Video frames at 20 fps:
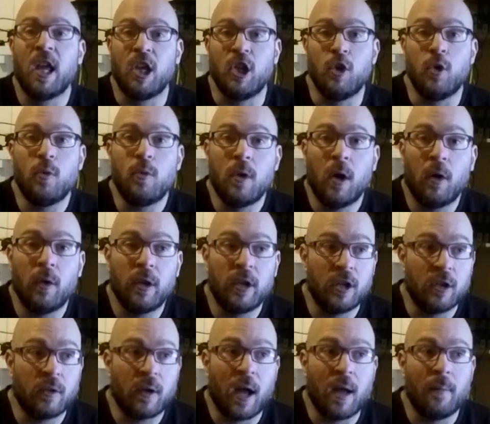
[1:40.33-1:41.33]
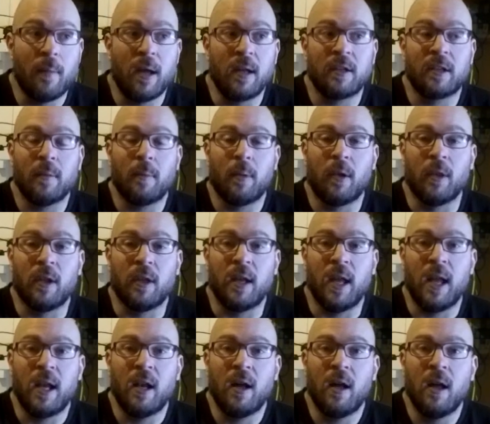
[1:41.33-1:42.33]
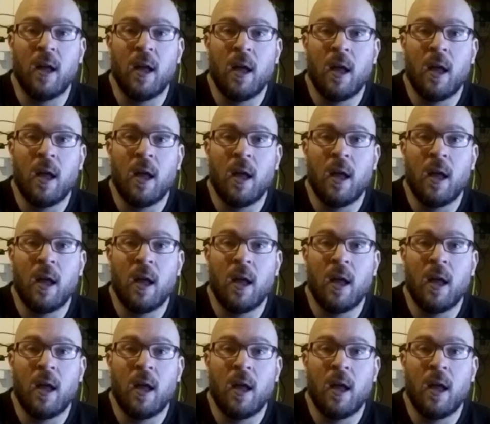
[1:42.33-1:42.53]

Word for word: You know that you're right based upon the data,